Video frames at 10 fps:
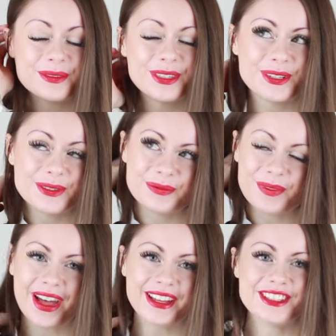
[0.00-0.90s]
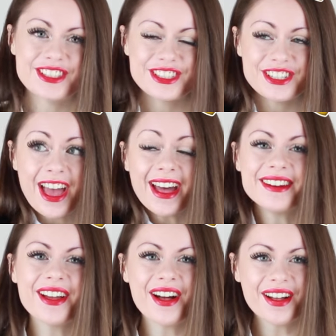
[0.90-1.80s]
to my
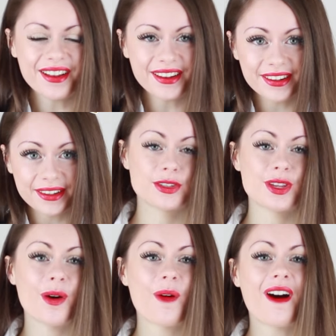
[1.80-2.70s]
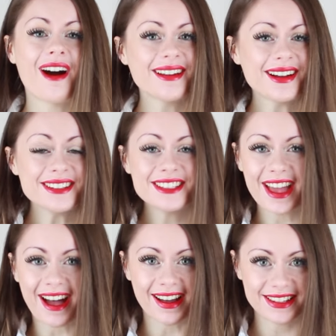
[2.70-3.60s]
channel. So I got
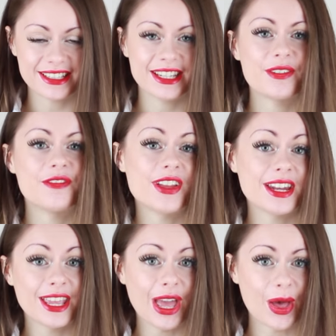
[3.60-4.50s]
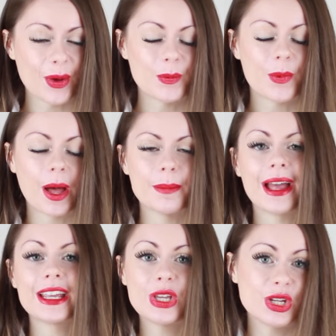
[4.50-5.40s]
tagged in a video by
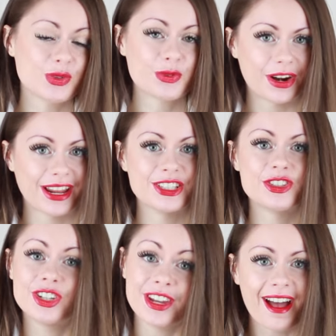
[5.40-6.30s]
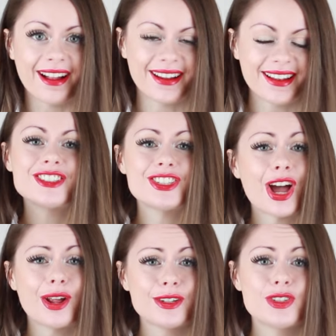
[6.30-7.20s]
my good friend Janelle.
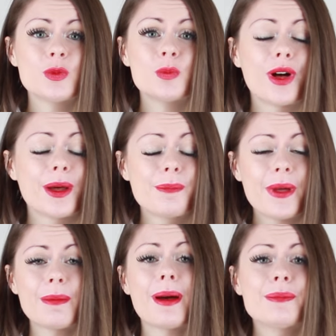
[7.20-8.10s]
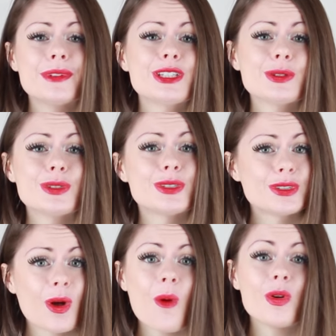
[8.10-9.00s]
Shout out to my babe, I miss you
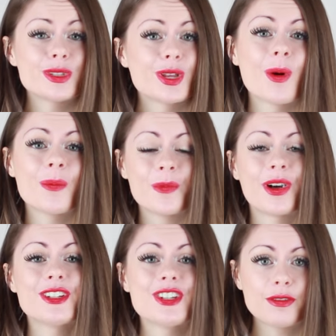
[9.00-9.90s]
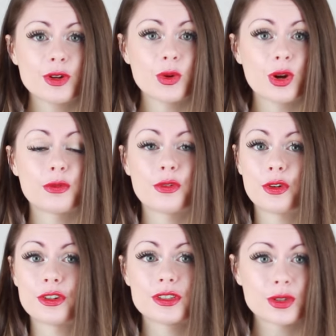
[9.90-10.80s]
so much. I've known her
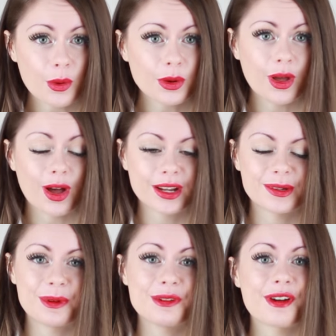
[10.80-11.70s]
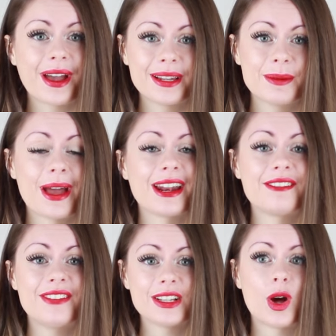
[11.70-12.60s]
for so long and we finally met
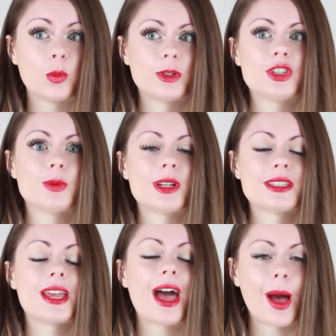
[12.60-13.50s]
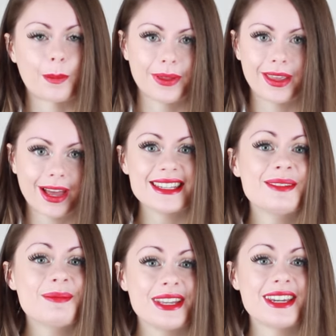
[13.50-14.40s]
at VidCon, which was epic.
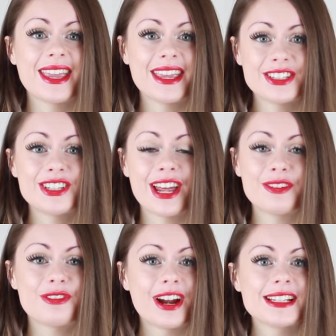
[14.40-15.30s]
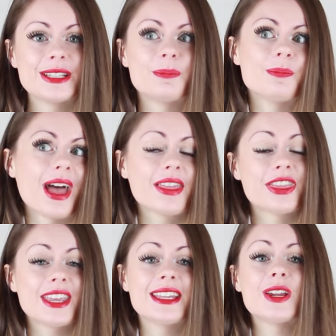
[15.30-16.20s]
Isn't meeting internet friends the
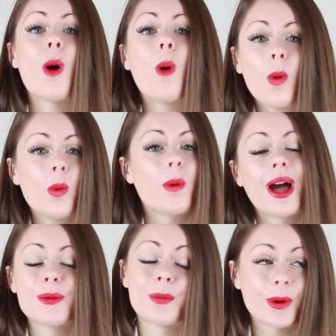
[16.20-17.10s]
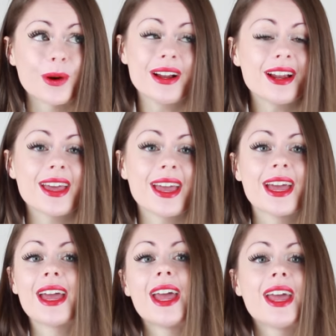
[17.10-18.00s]
best thing in the whole wide world?
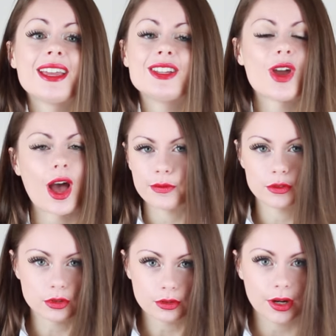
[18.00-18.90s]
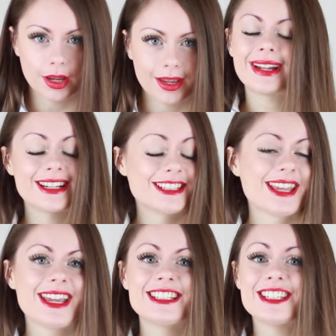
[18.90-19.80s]
You have to agree.
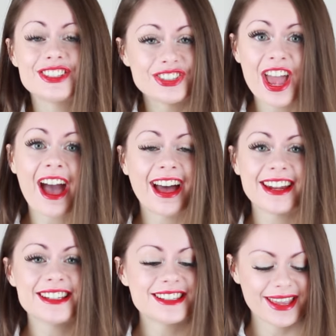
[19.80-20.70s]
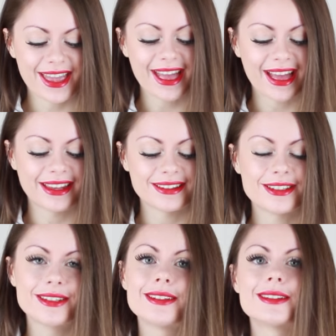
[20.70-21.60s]
Let's take this chance and
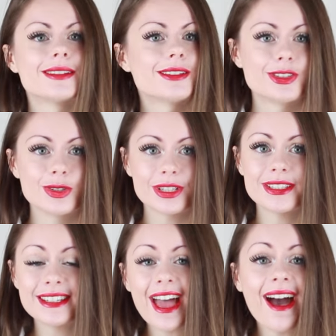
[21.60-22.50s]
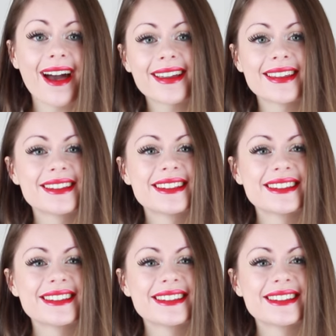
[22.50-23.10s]
do this tag.